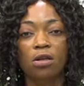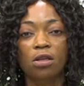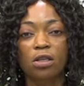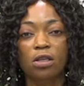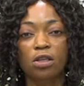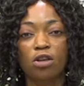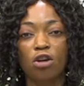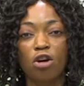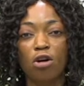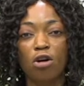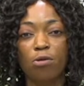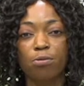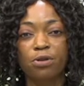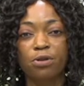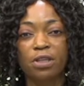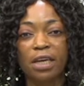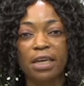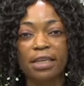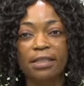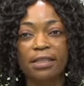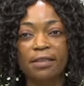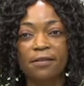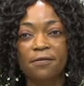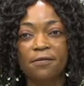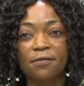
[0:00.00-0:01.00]
The
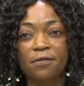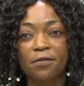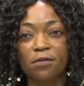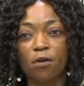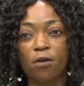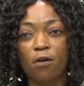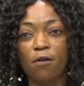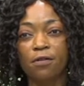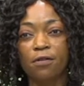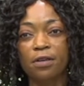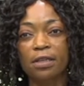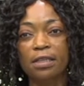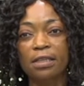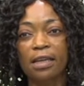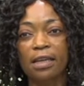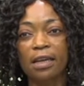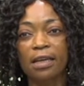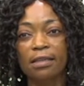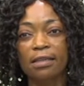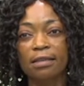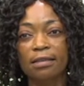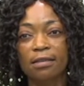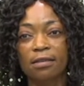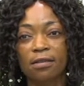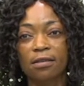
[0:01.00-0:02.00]
objectives of this
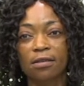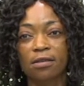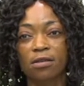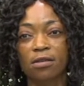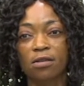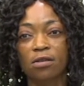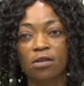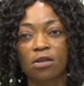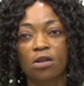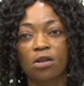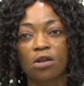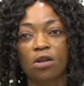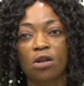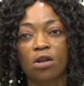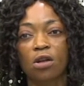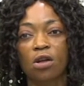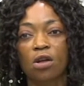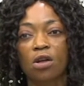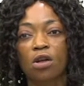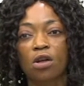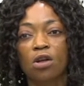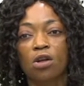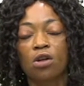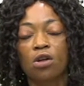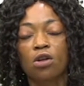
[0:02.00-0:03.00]
lesson.
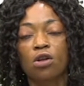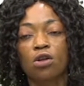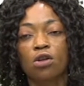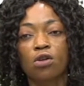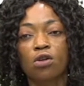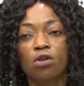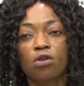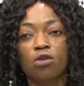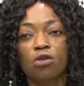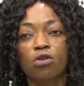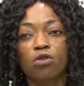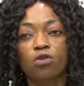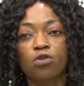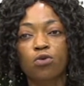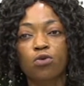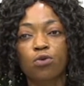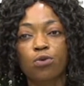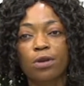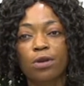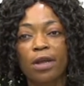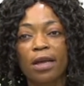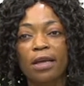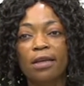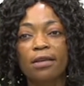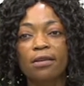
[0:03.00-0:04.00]

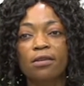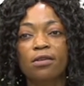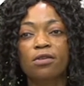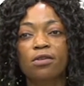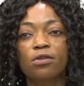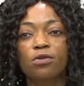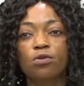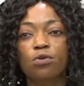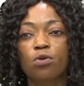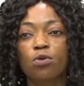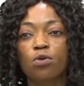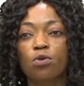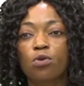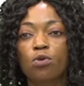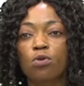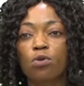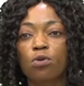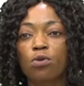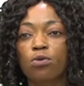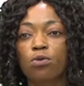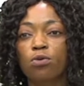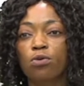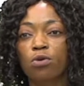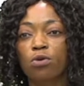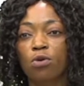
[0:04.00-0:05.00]
Students
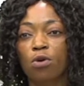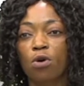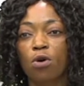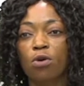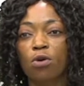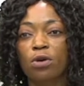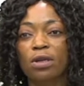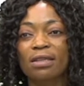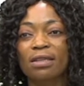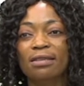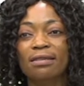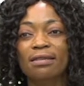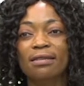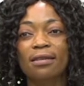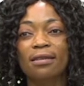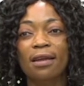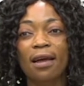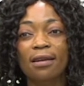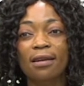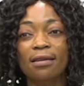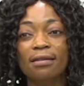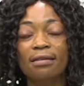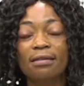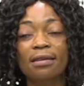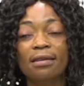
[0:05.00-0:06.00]
will
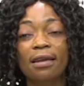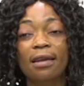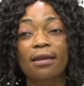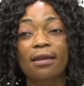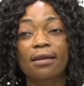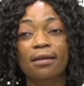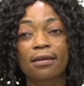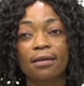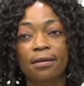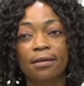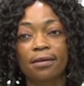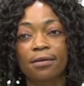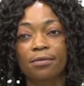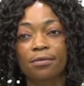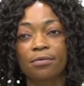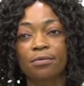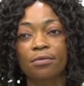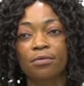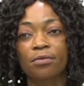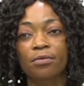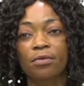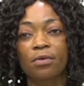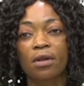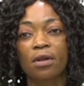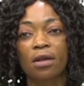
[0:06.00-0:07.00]
understand selling,
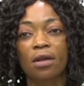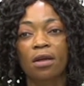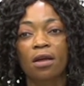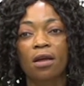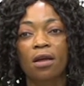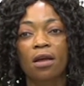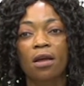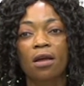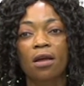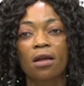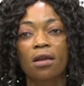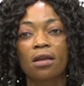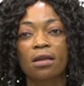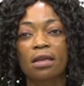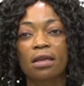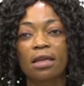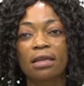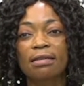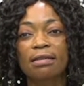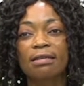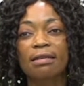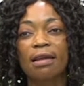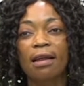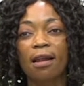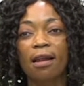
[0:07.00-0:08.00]

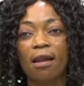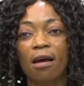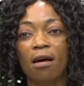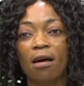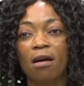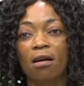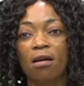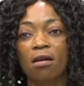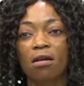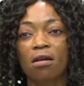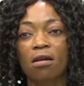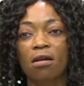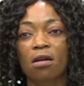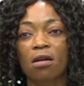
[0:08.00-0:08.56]
the seller,